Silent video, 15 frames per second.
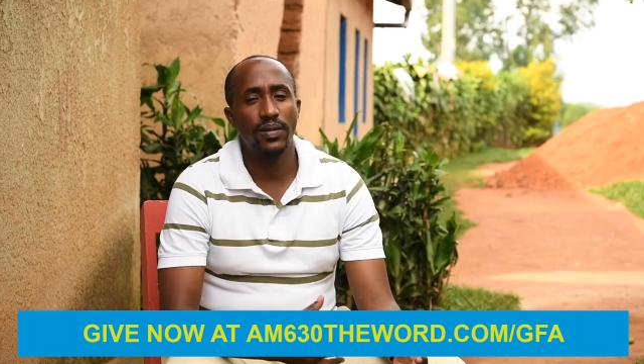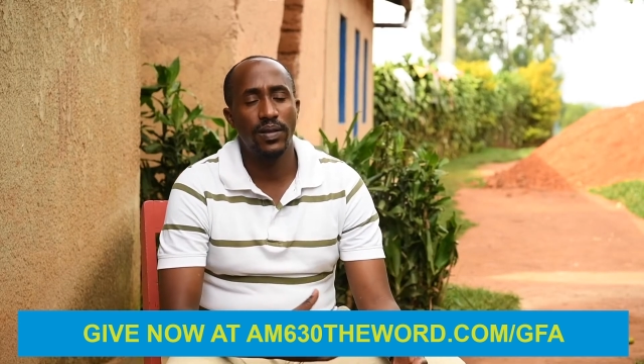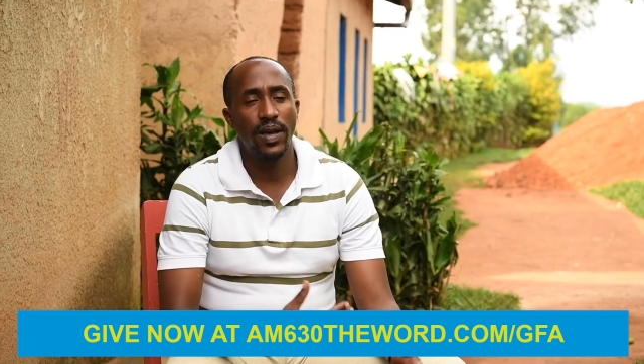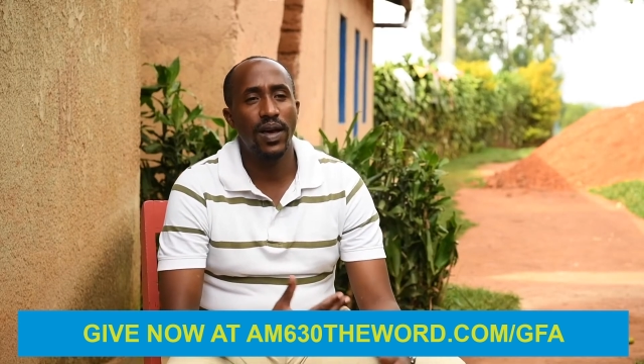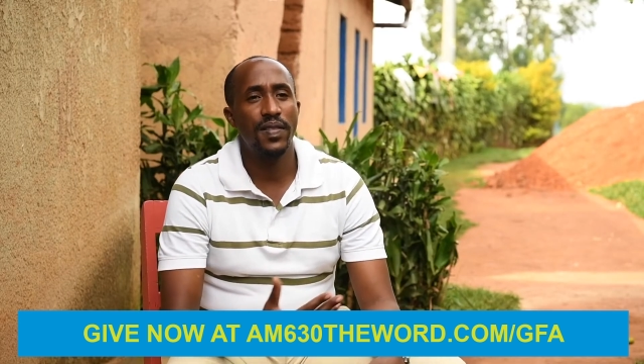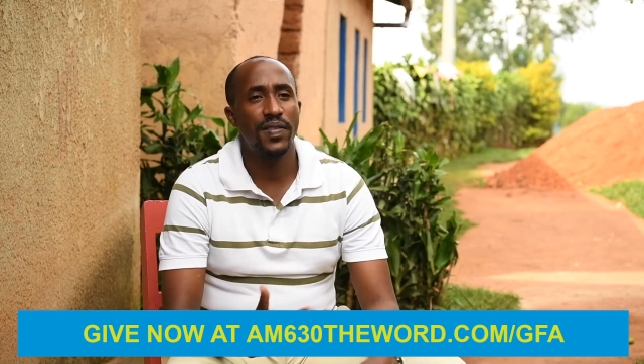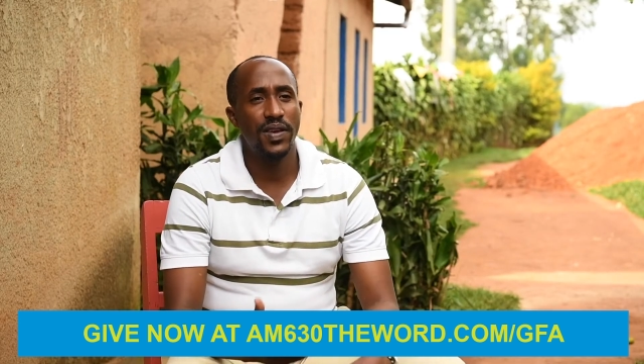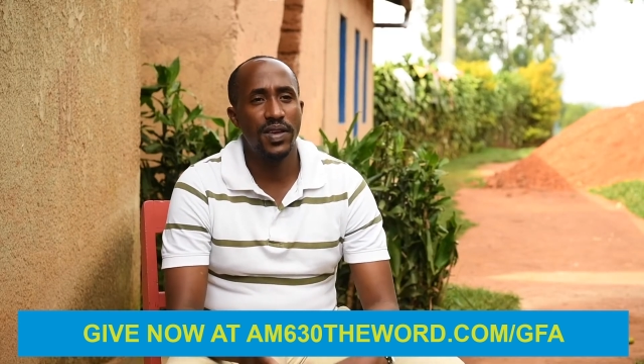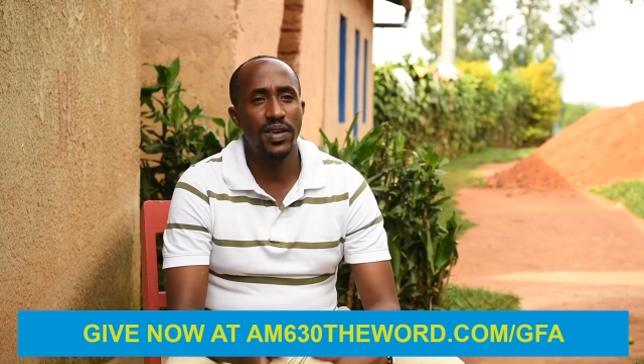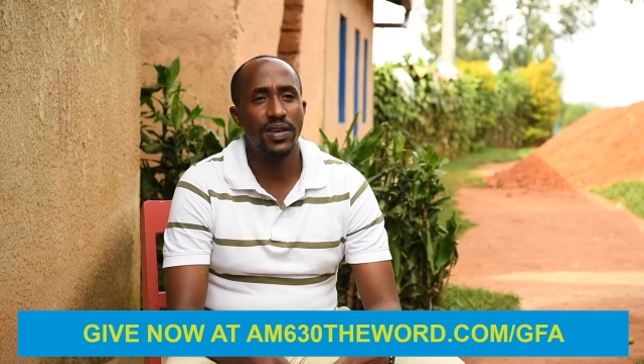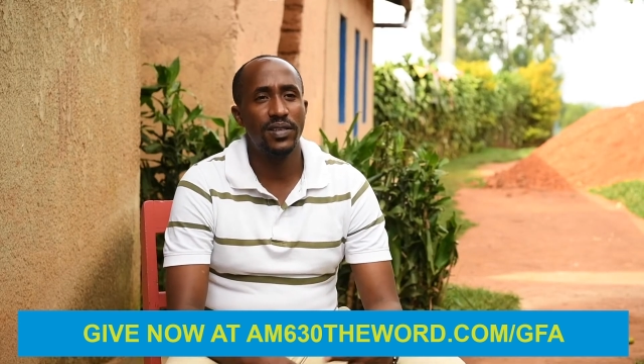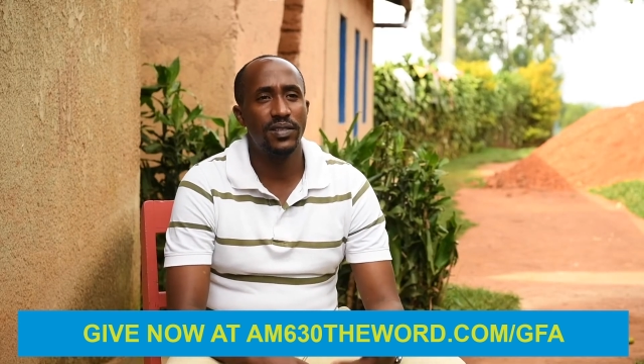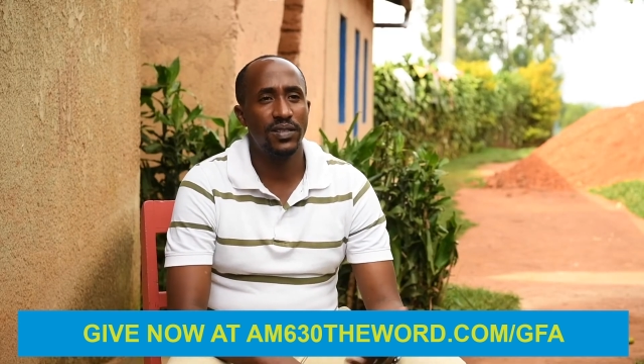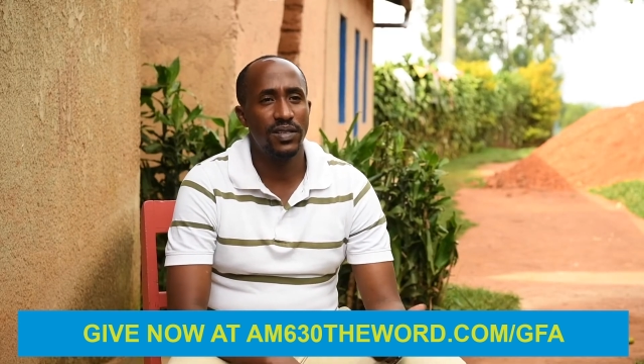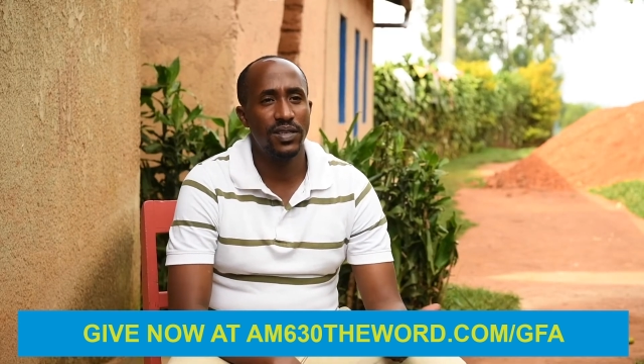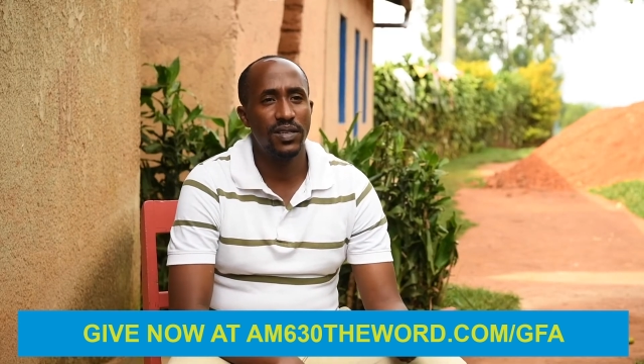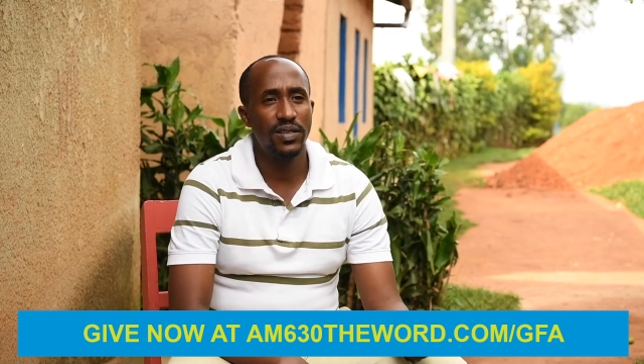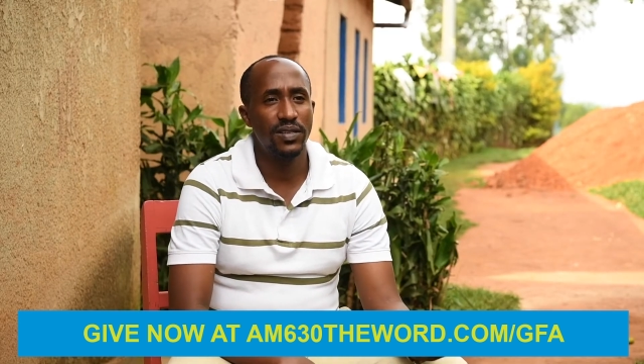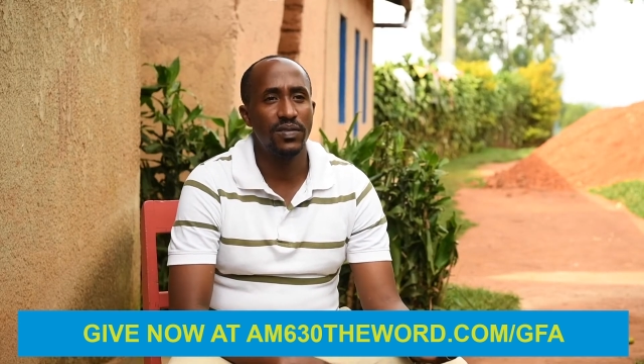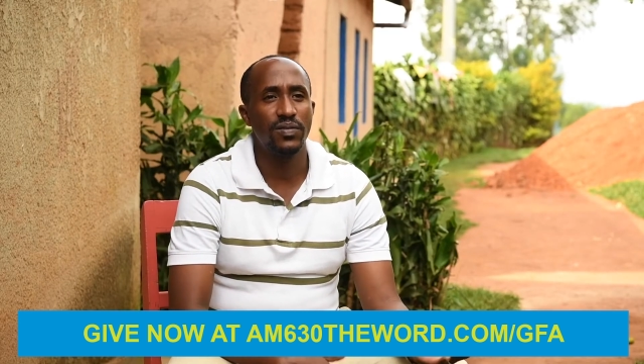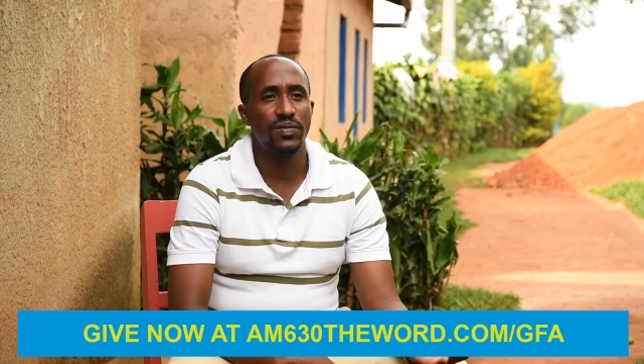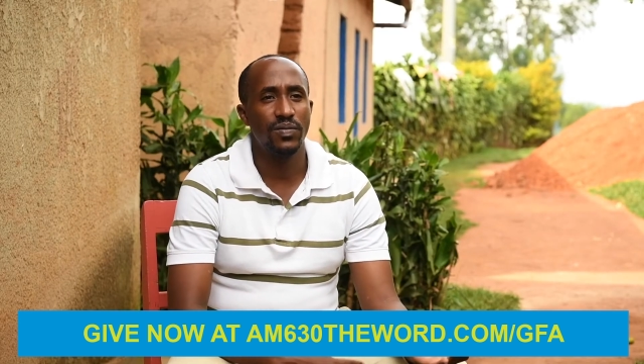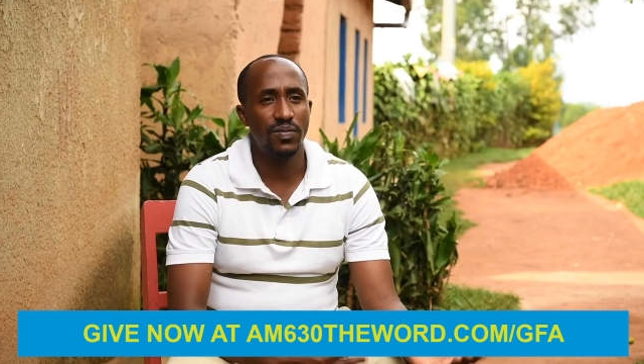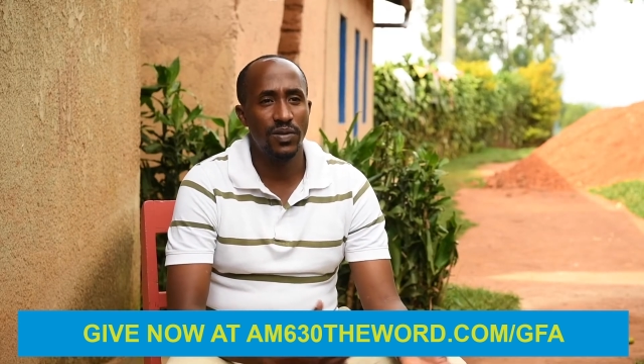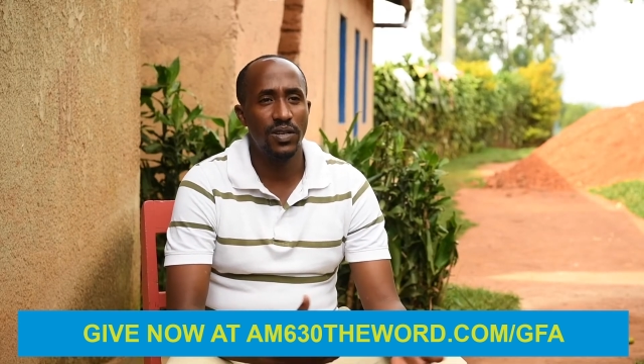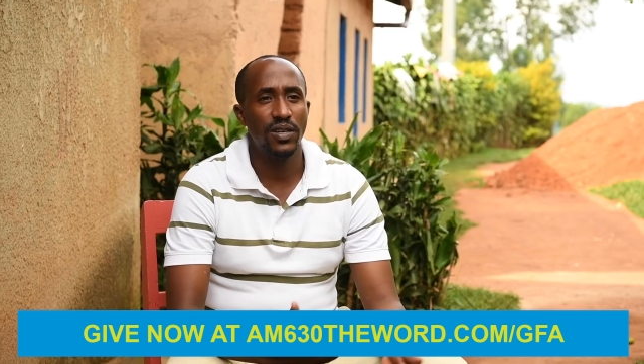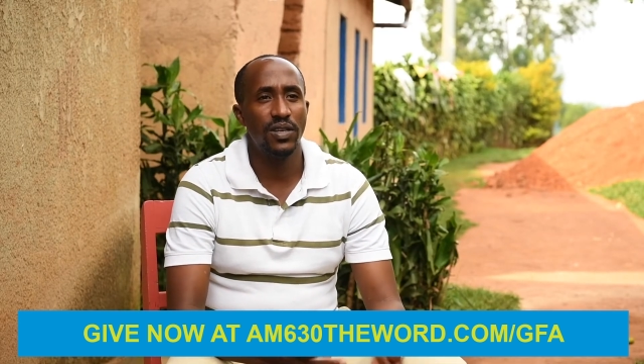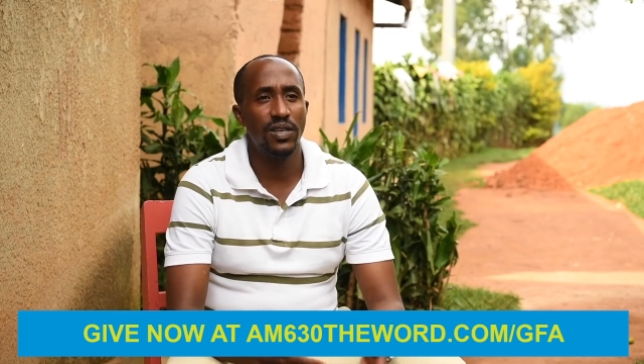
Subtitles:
the other years he's in